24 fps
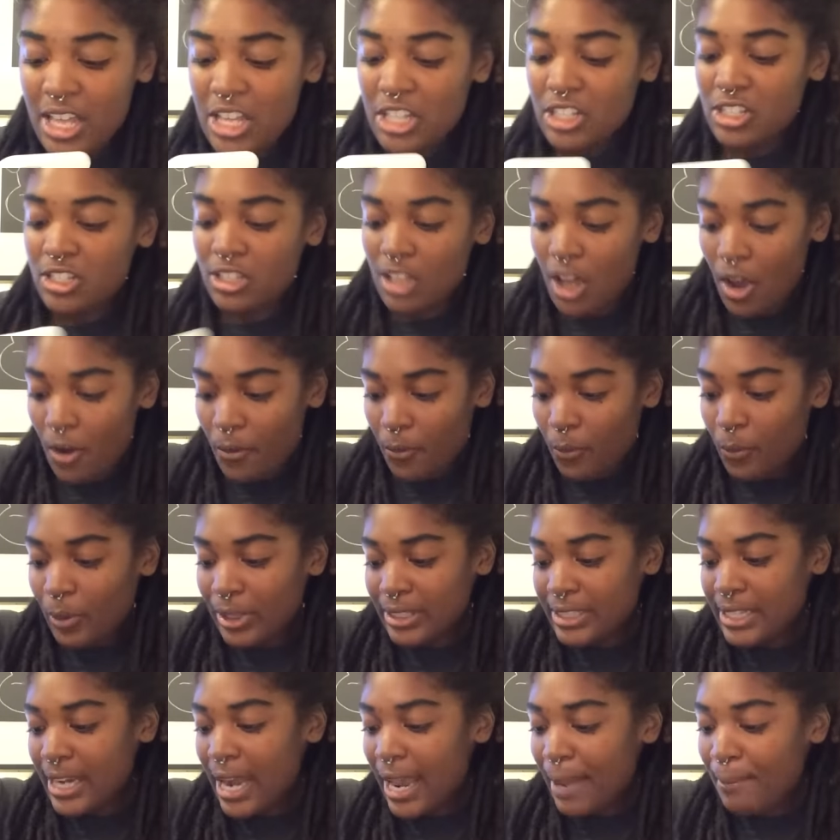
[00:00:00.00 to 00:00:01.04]
So,
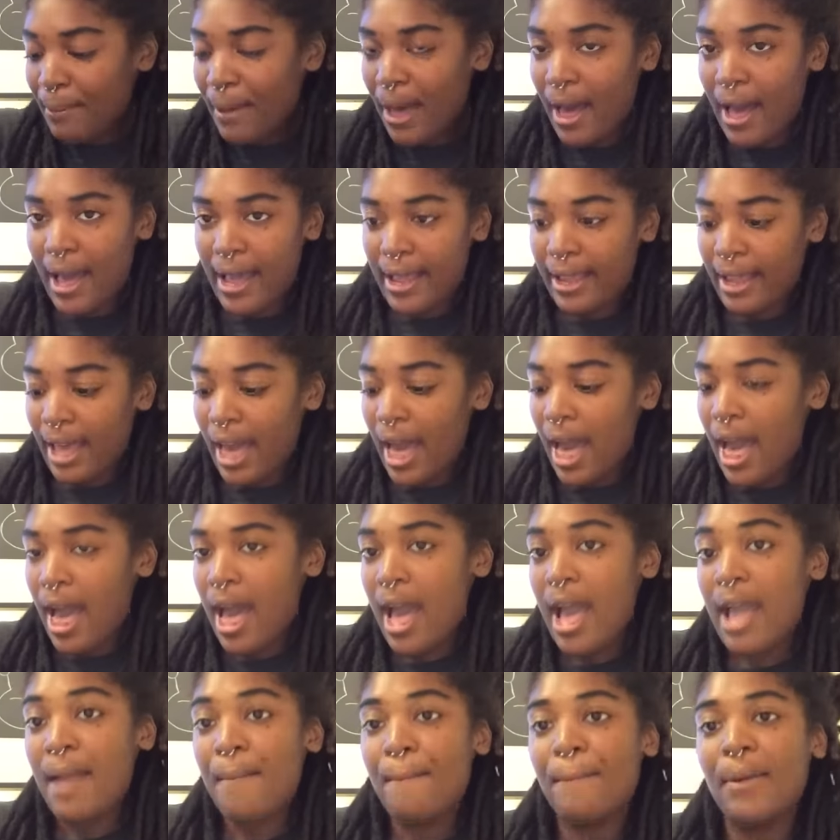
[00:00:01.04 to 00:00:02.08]
what did I buy?
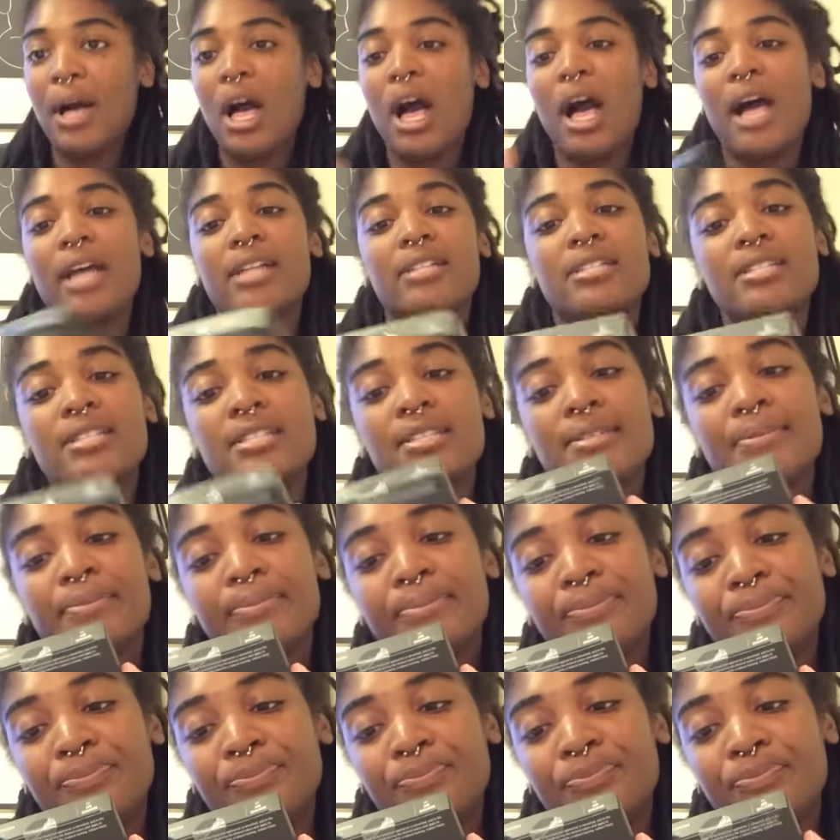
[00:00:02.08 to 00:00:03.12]
I bought
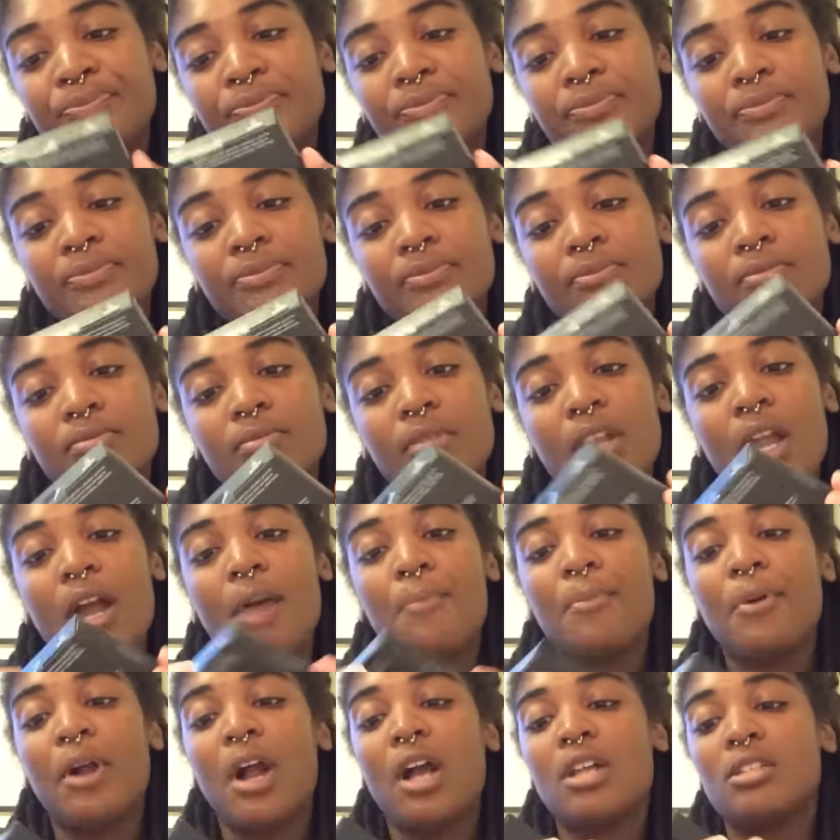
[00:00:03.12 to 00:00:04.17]
a
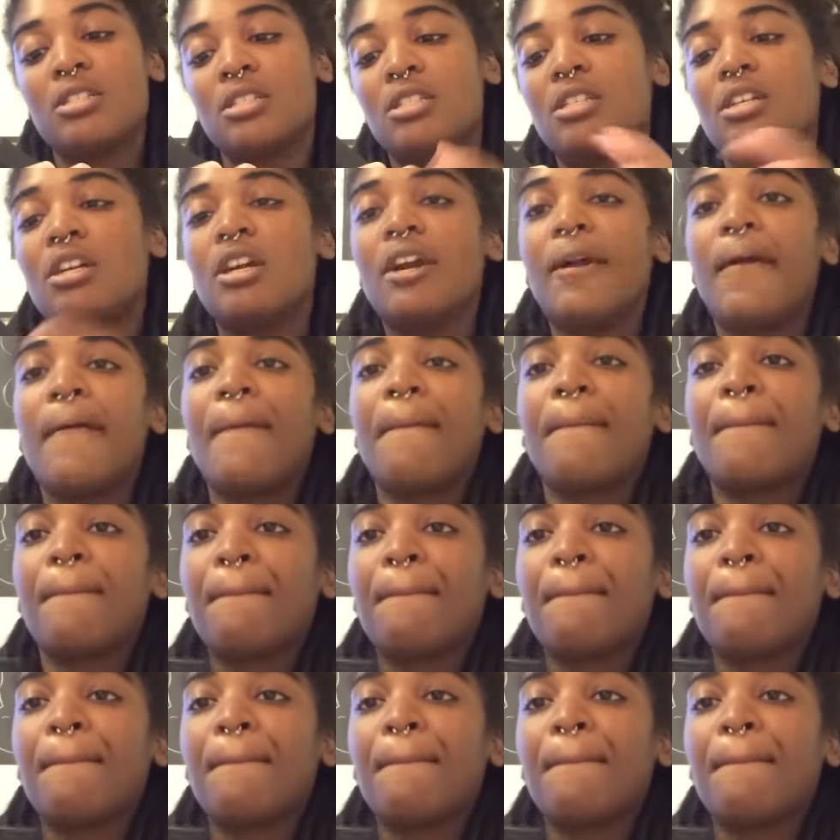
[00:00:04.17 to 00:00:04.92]
bronzer